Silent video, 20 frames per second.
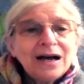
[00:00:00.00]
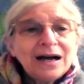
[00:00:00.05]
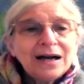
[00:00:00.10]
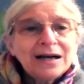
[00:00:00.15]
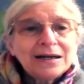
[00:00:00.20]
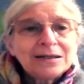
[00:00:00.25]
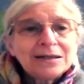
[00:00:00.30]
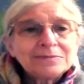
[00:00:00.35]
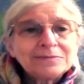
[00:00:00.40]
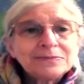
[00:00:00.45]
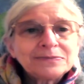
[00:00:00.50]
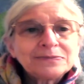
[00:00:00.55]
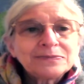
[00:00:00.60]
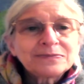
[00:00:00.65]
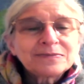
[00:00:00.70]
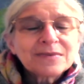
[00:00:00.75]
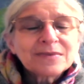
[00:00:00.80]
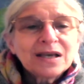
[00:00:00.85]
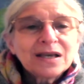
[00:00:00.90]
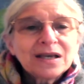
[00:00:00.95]
Um,
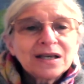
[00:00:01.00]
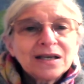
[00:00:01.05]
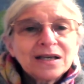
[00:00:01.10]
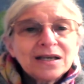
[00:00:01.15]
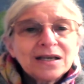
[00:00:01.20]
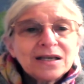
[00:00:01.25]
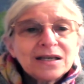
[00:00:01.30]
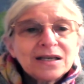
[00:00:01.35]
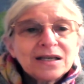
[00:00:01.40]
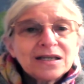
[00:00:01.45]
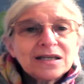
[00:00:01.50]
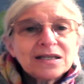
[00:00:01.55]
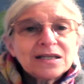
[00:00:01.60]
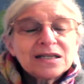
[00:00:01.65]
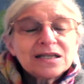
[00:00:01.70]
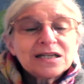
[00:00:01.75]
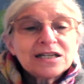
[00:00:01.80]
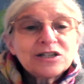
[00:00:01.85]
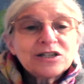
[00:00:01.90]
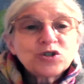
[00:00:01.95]

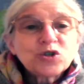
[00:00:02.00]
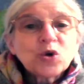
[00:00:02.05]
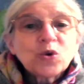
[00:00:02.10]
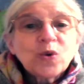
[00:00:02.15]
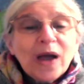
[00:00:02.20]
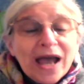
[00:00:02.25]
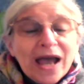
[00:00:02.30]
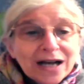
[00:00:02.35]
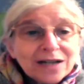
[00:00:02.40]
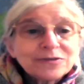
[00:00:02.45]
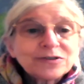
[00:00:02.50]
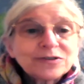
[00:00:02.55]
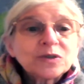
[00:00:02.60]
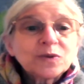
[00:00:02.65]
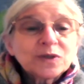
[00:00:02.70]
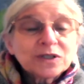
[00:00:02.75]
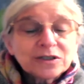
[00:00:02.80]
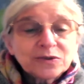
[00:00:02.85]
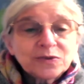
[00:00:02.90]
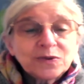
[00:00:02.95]
So after
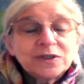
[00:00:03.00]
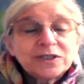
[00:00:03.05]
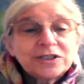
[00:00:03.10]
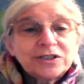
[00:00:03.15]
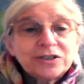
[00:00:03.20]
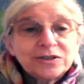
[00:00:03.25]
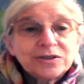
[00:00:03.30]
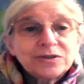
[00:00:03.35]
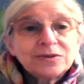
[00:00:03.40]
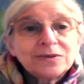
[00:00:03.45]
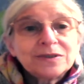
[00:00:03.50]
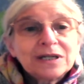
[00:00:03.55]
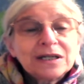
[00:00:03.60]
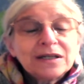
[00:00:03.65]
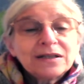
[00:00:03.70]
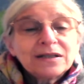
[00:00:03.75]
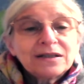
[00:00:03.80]
World War Two,